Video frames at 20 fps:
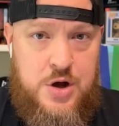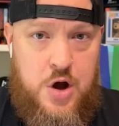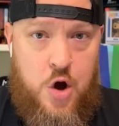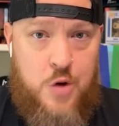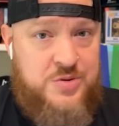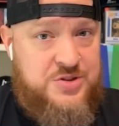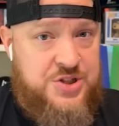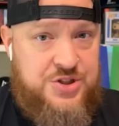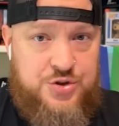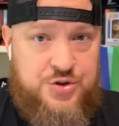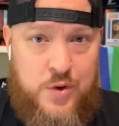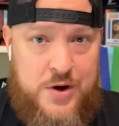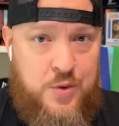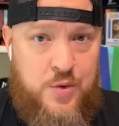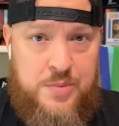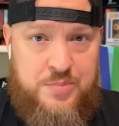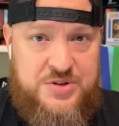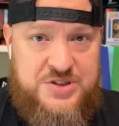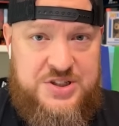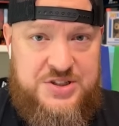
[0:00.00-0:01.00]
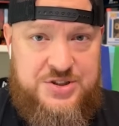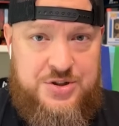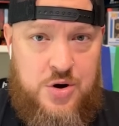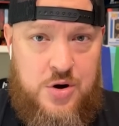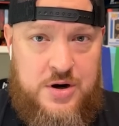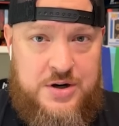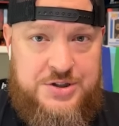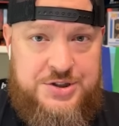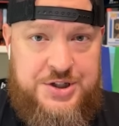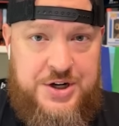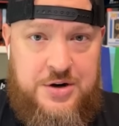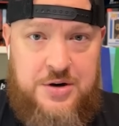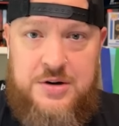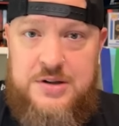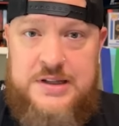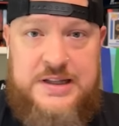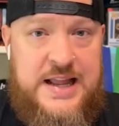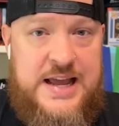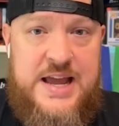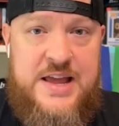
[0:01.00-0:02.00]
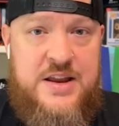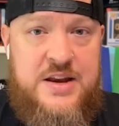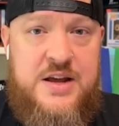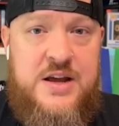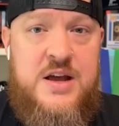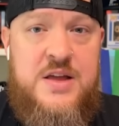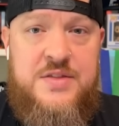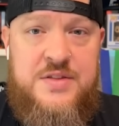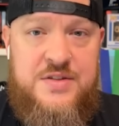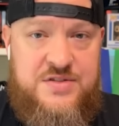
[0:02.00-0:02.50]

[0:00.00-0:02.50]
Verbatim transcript: almost a 21% target share, led